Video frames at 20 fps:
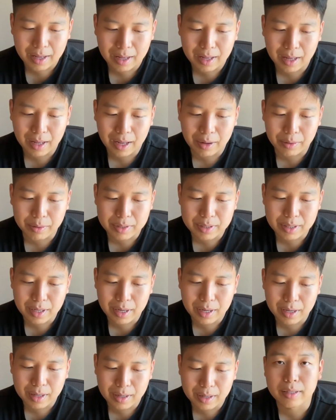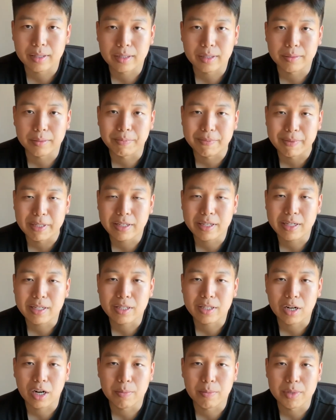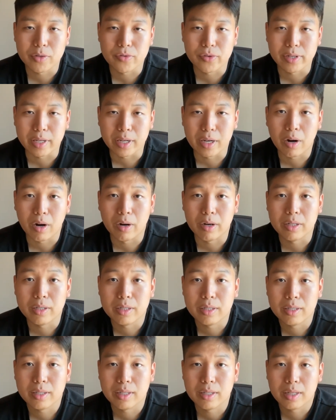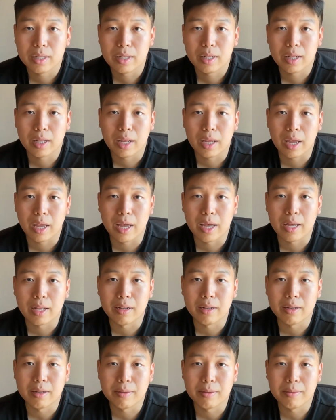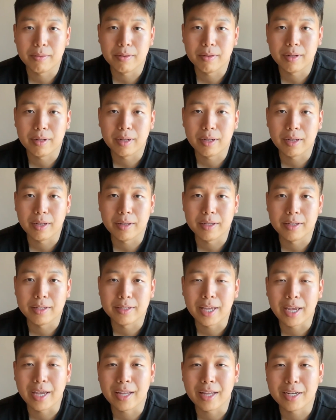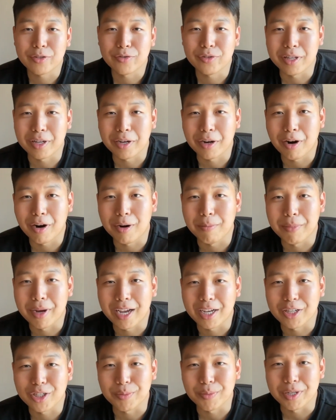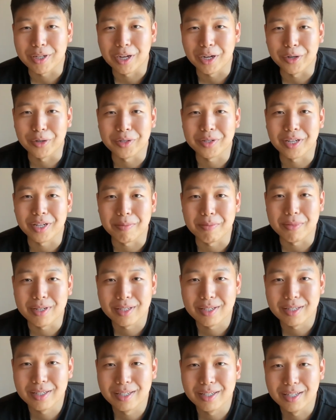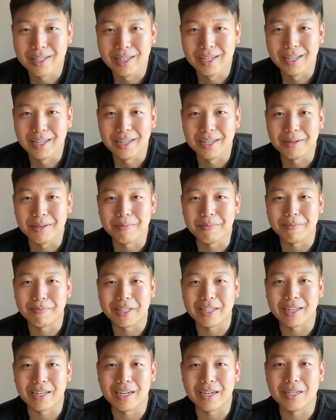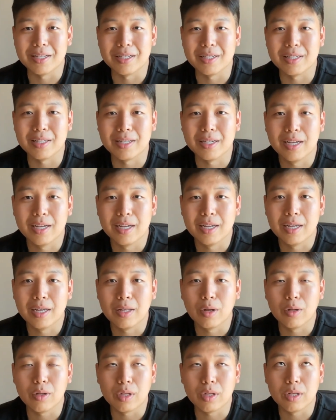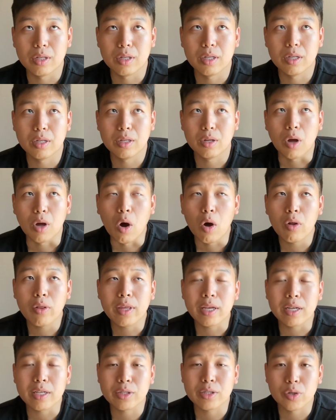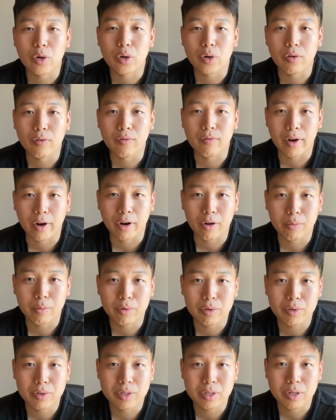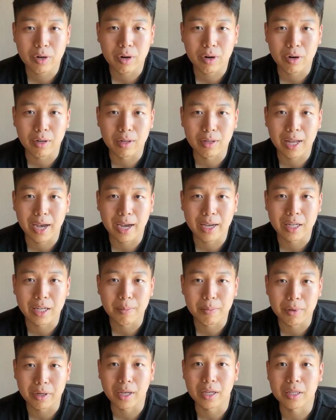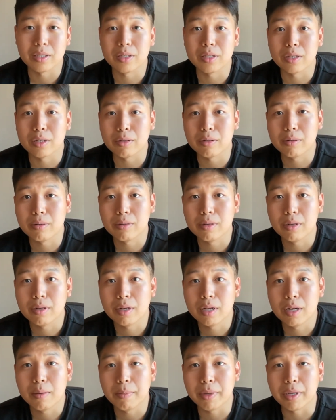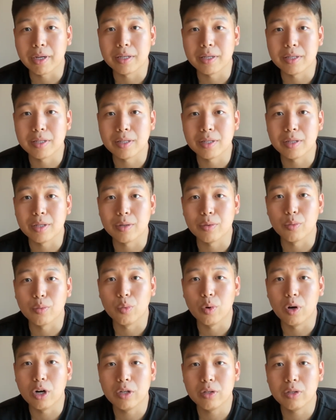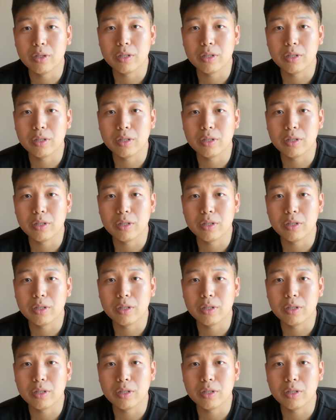I would say building a startup is really hard. And saying that it's really hard might actually be an understatement because all the external variables are lined up against you because the world